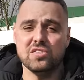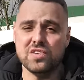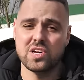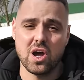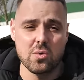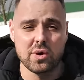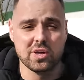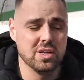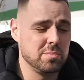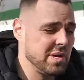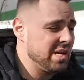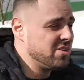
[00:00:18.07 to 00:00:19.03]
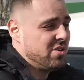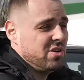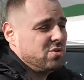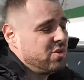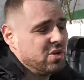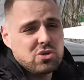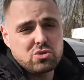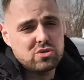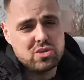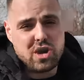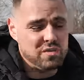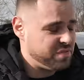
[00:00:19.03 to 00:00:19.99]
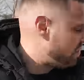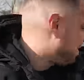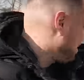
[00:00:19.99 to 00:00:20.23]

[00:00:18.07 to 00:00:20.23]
this video, we're going to be doing all the usual stuff,